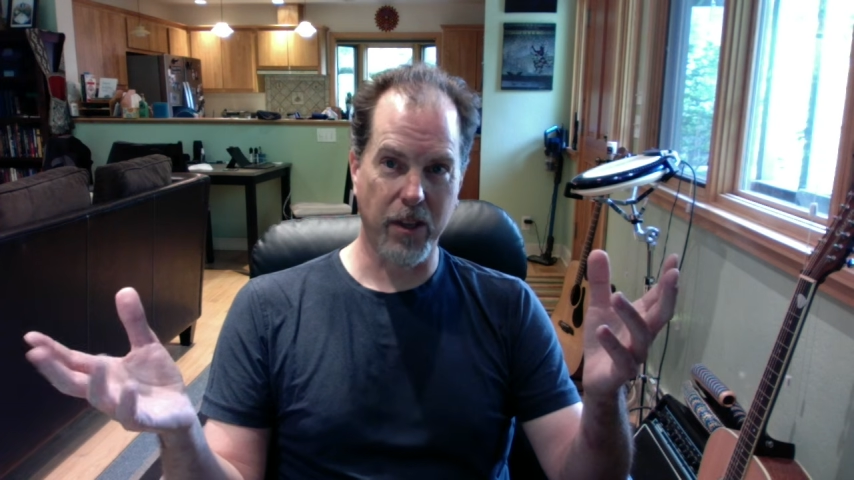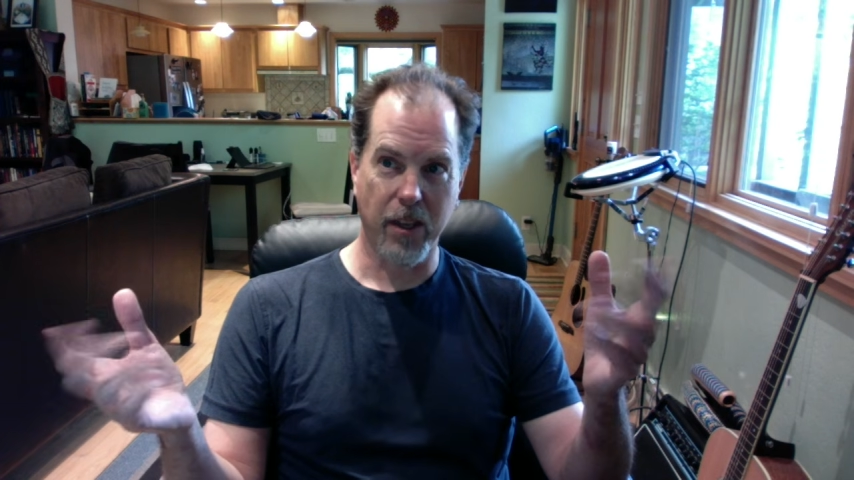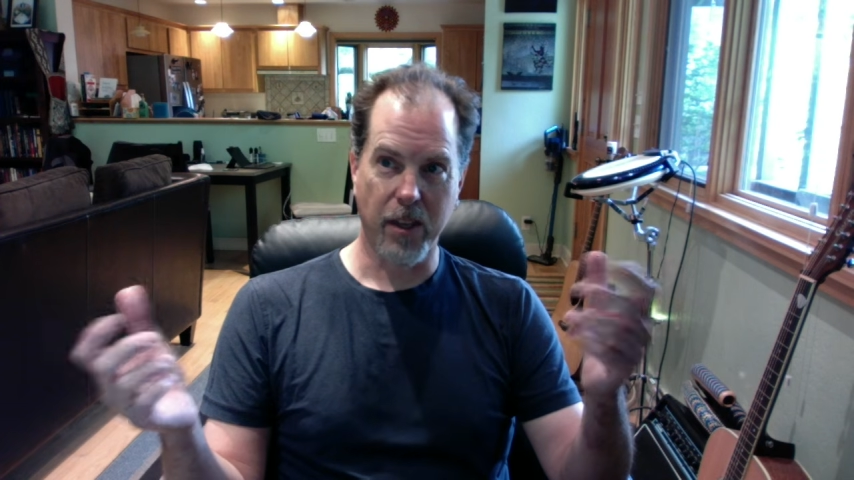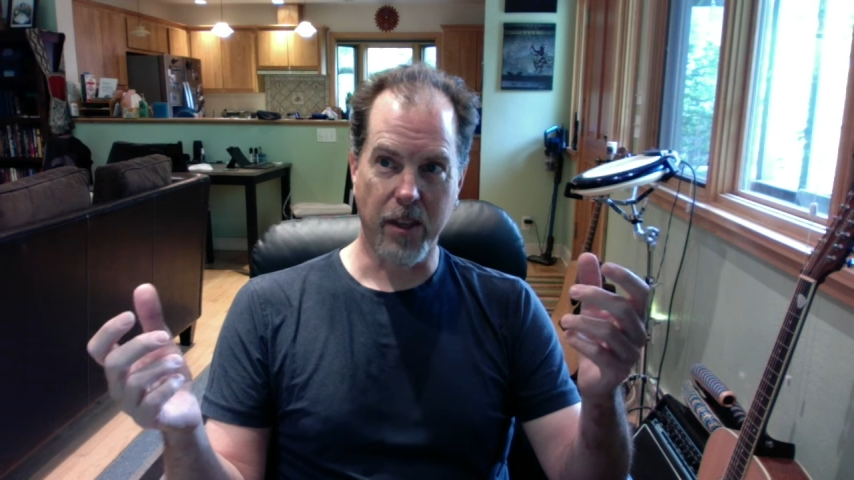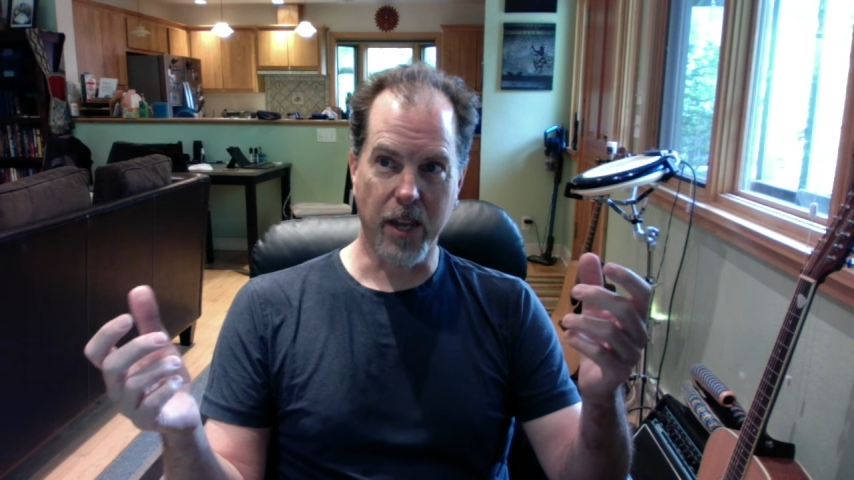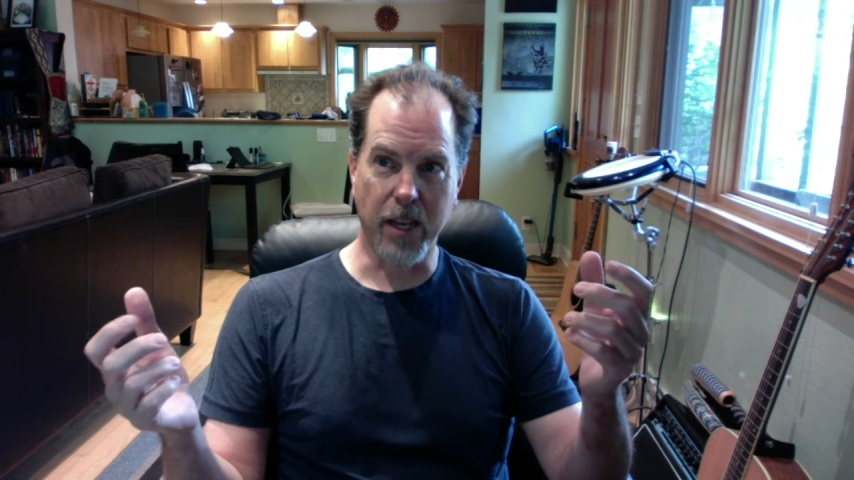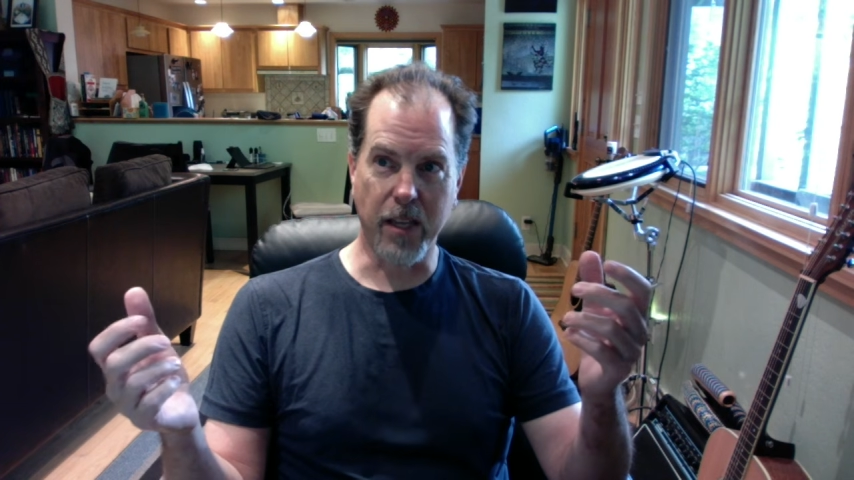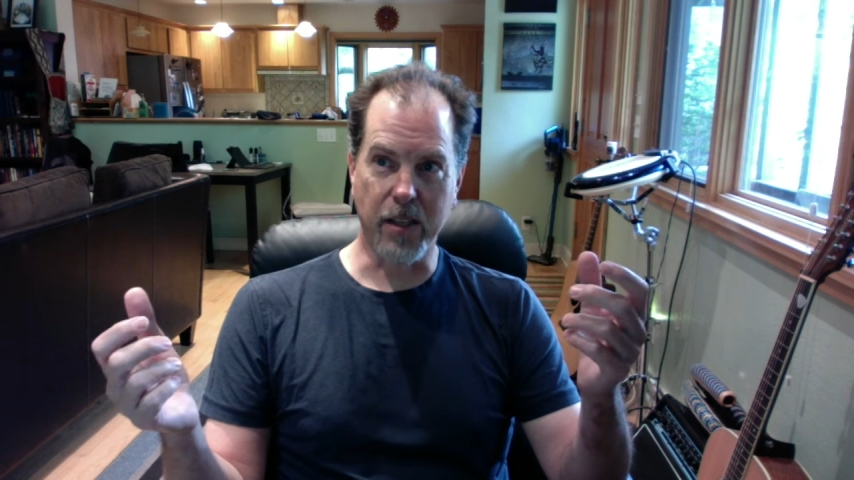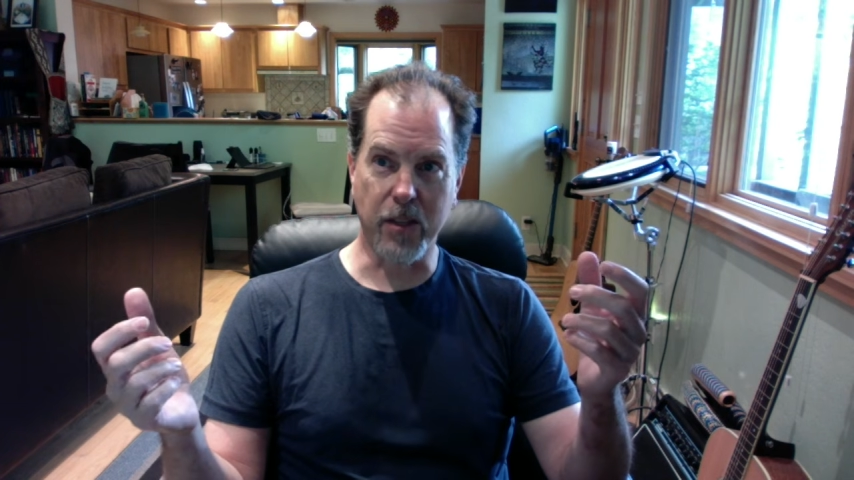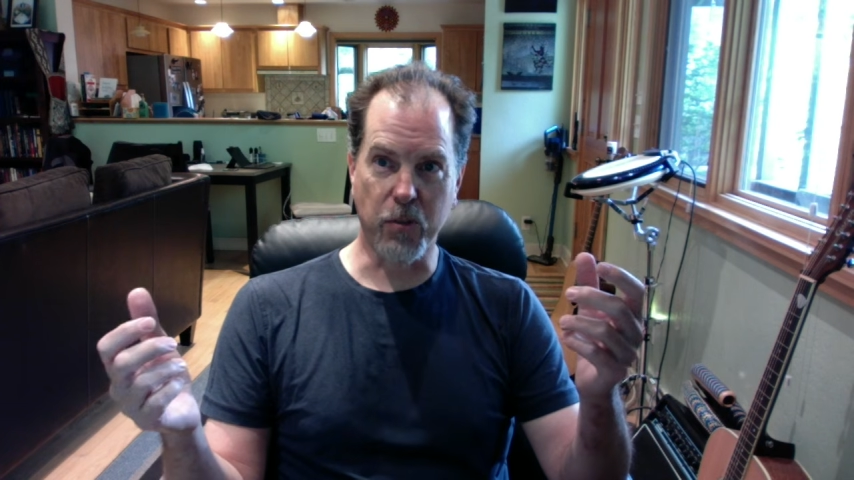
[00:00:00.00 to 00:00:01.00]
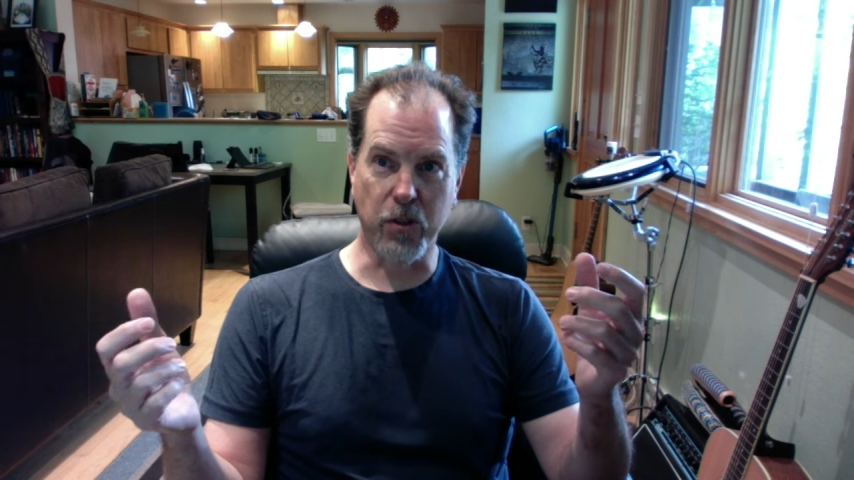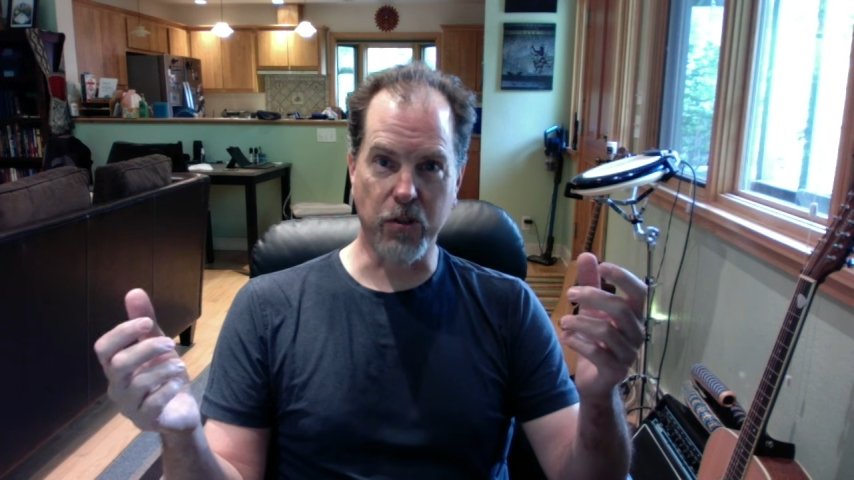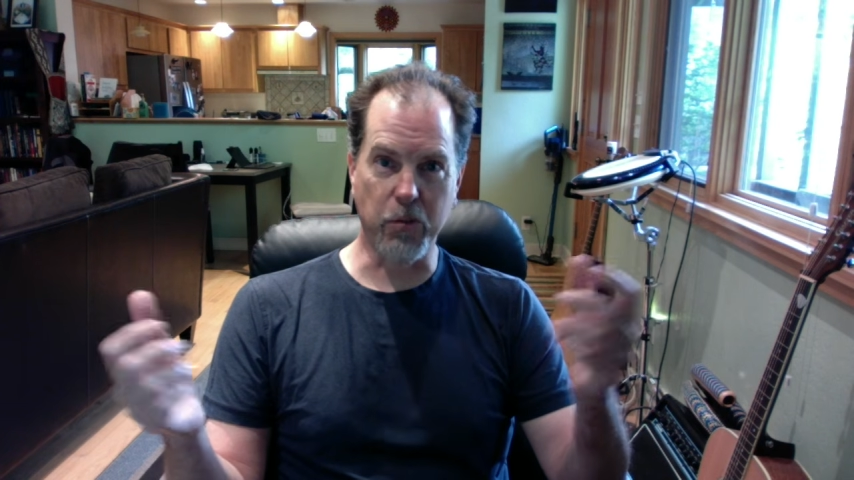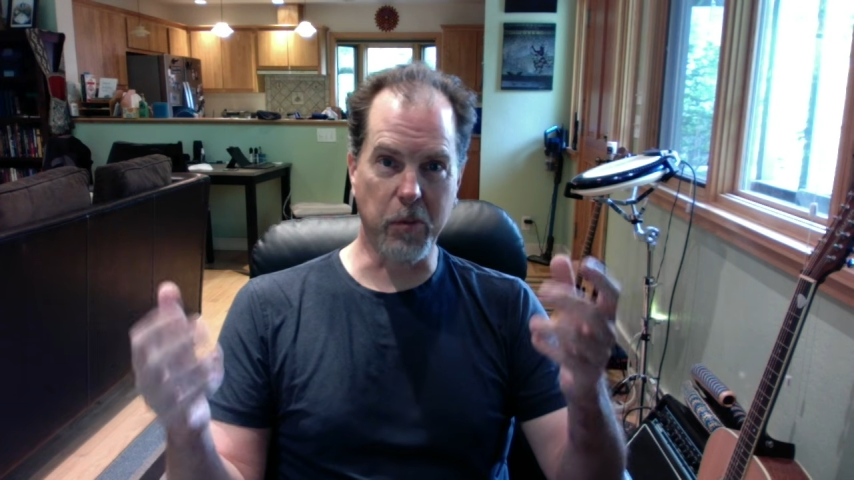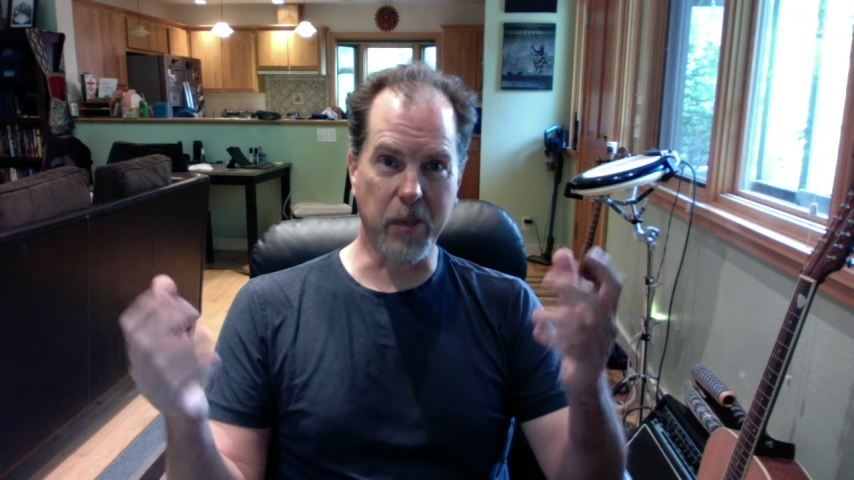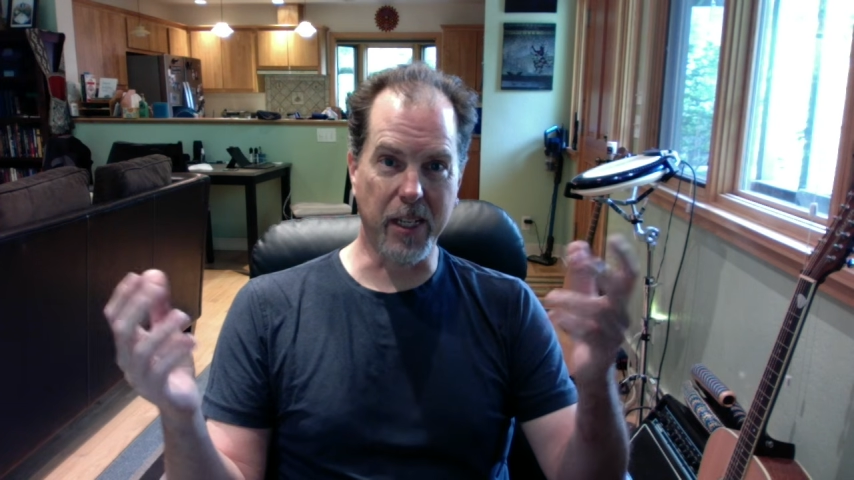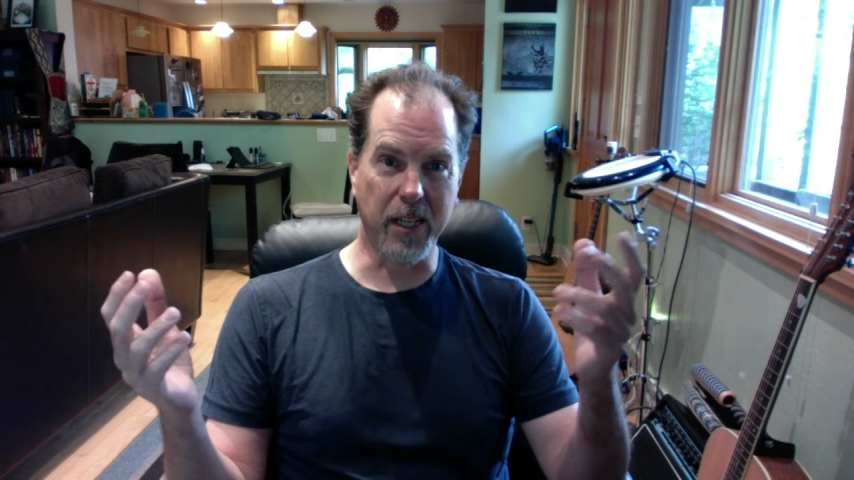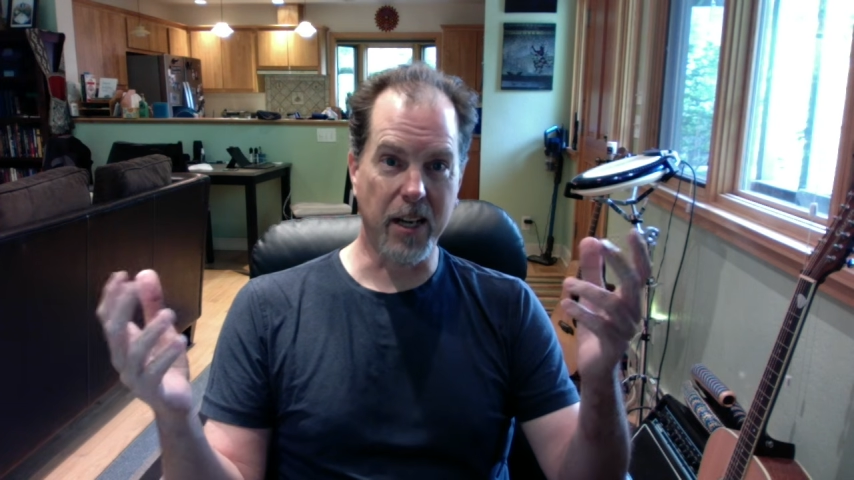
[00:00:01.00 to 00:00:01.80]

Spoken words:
that is presumably